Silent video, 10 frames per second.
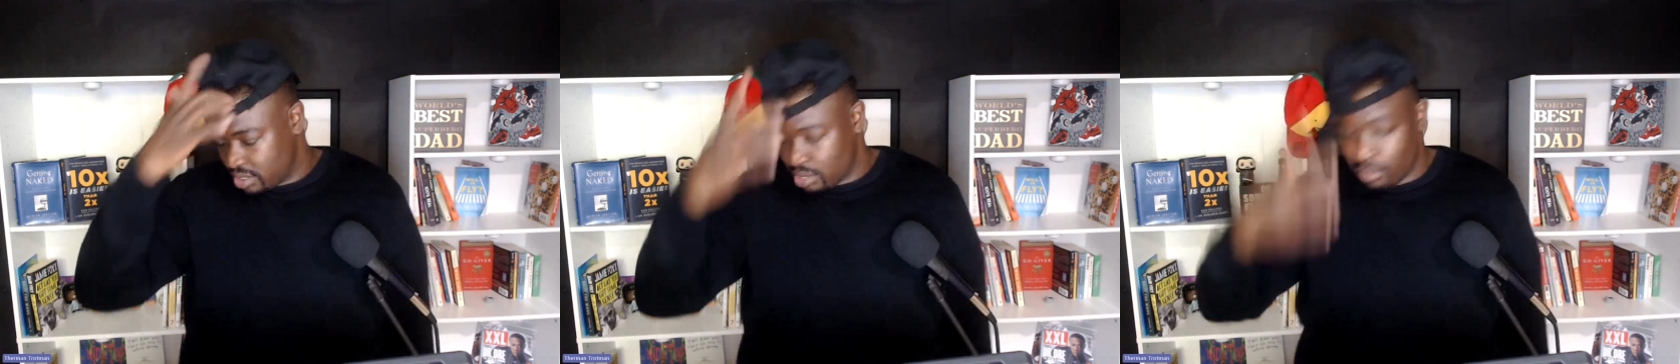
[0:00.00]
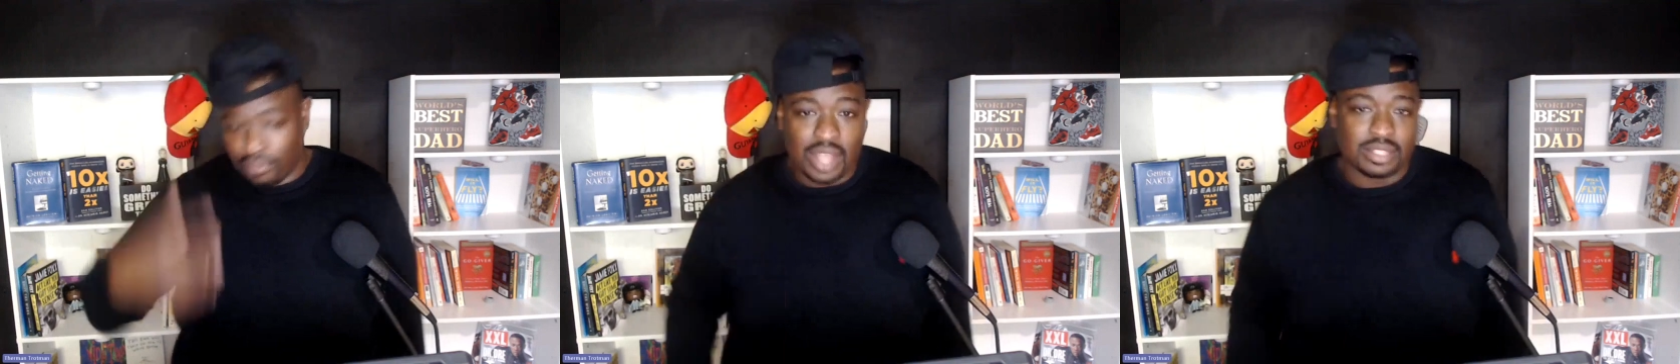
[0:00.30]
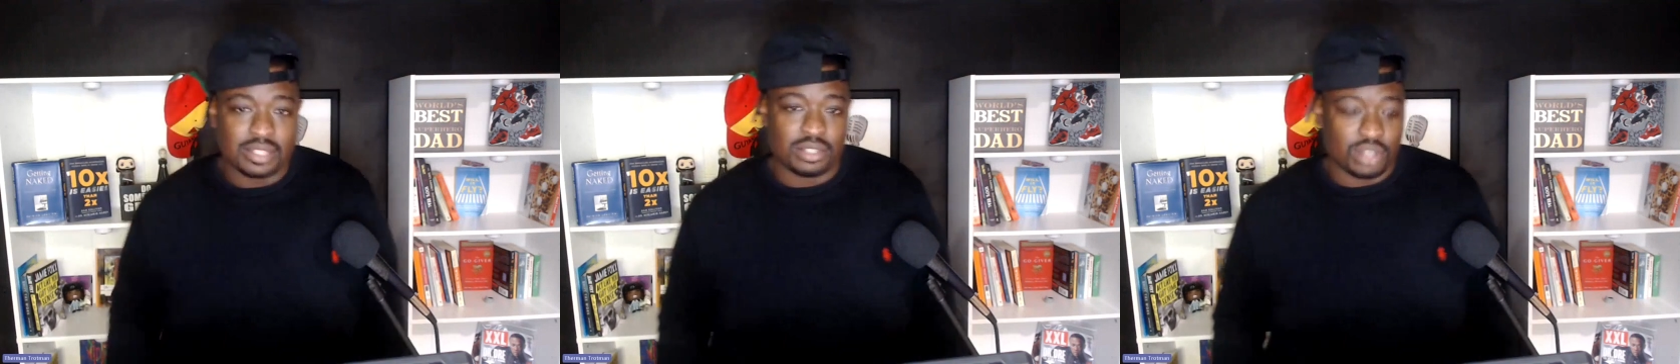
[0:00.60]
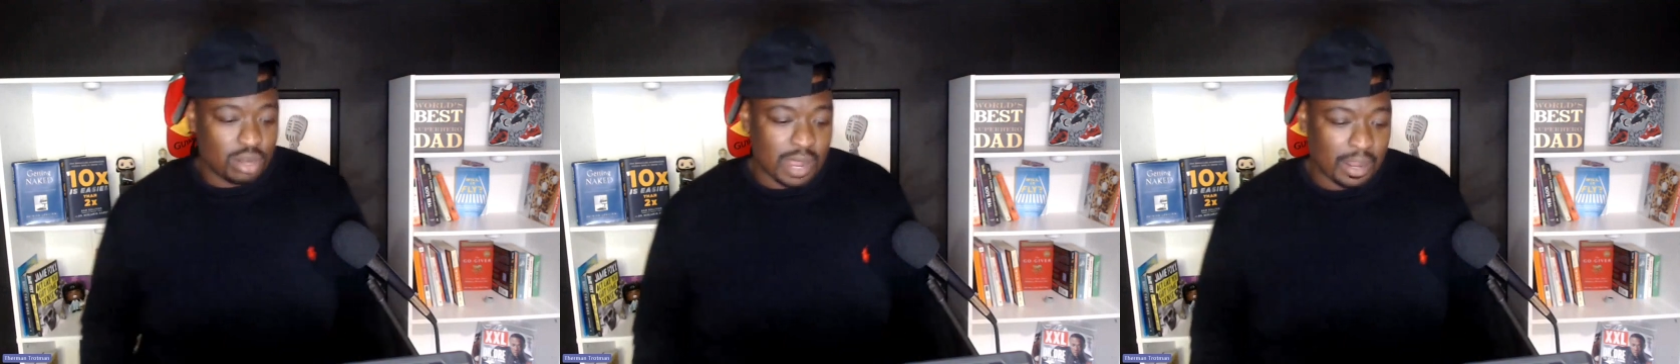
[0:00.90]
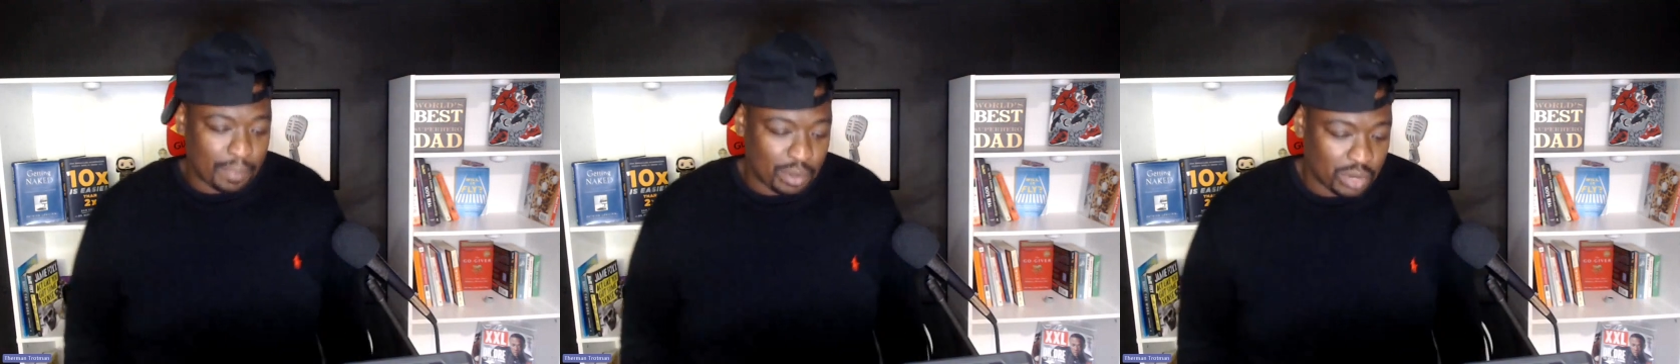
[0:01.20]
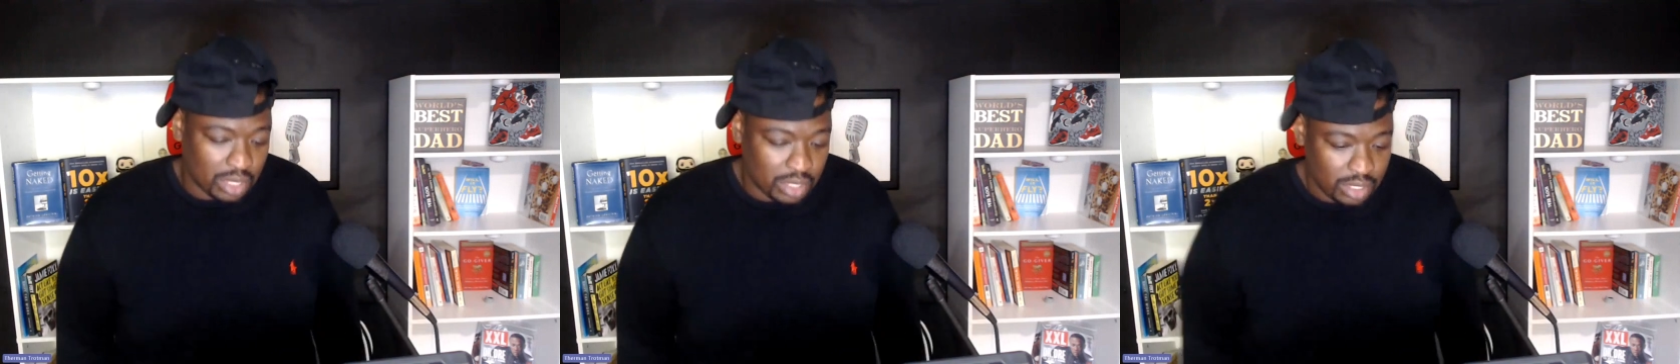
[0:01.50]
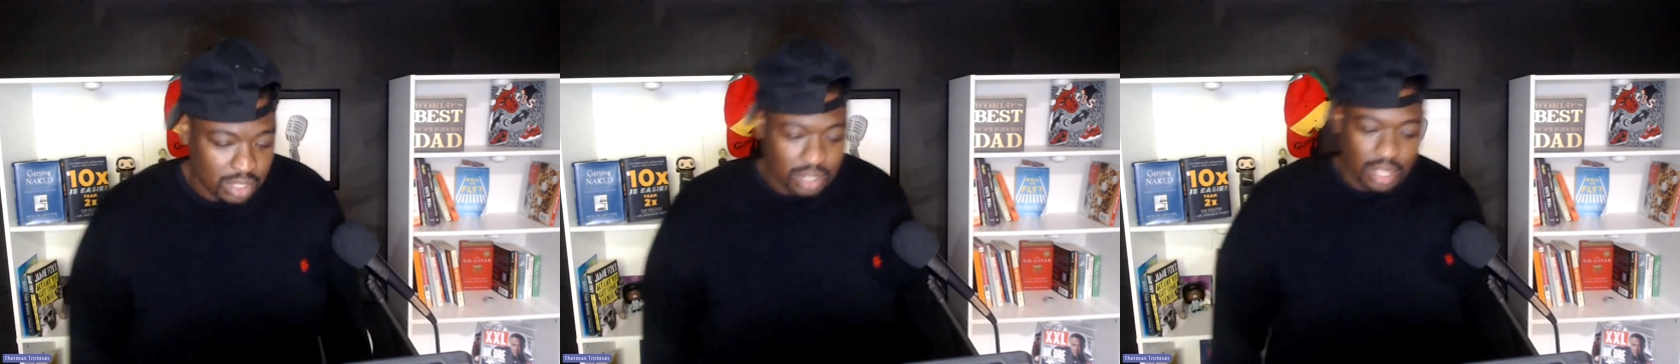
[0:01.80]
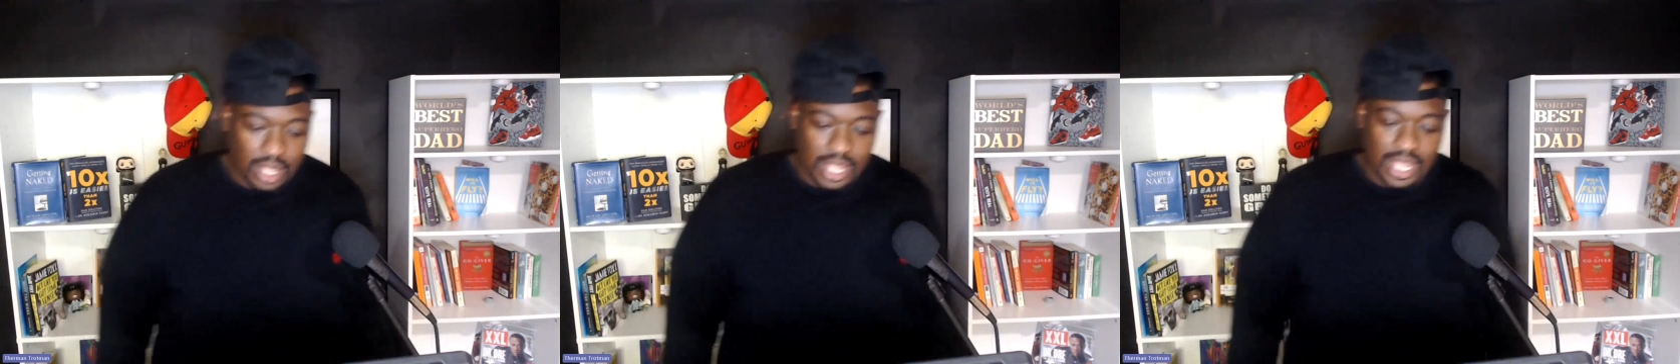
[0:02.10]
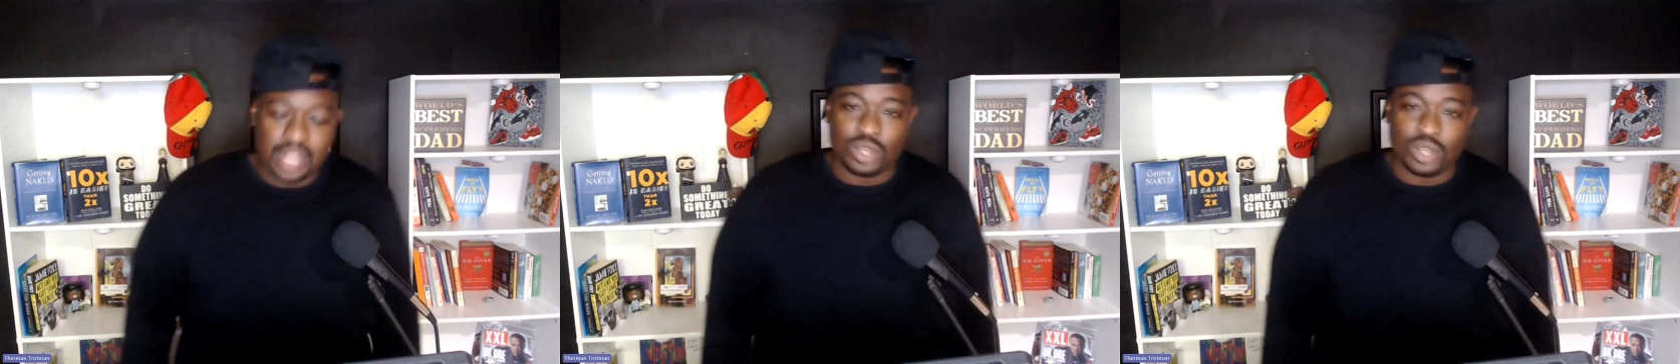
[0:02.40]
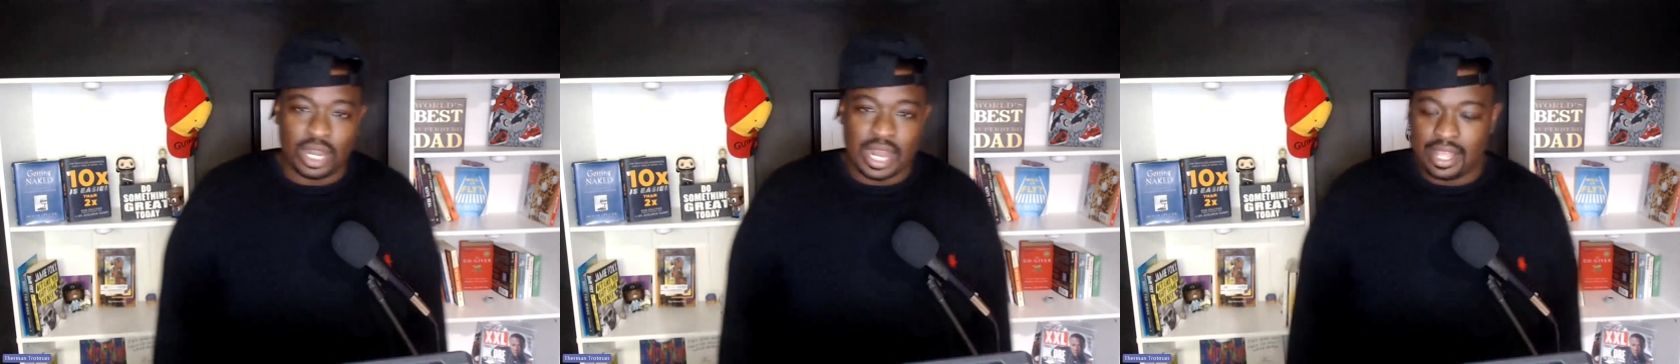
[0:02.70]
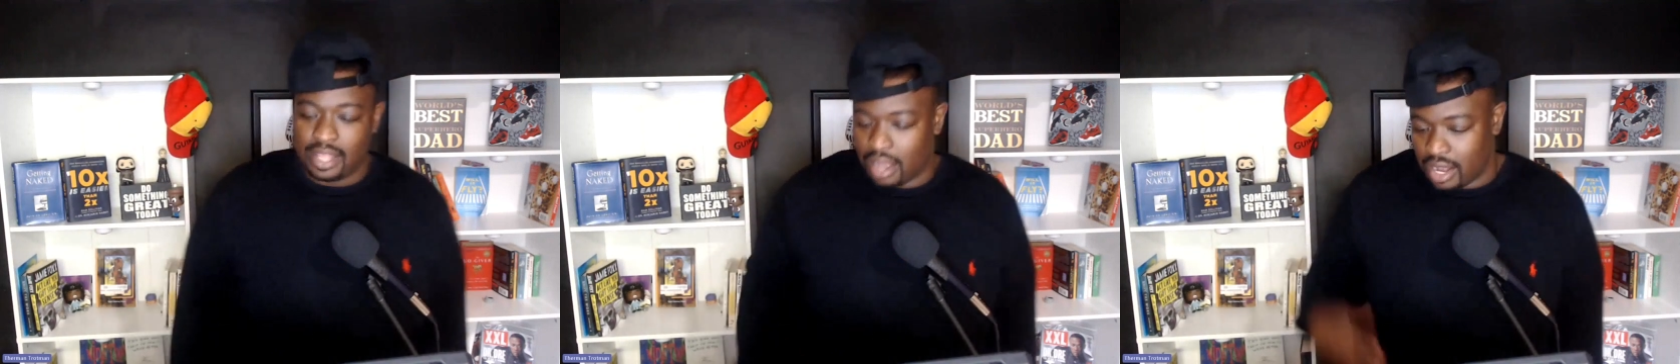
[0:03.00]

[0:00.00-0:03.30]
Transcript: So before I turn on my computer and get into all of that,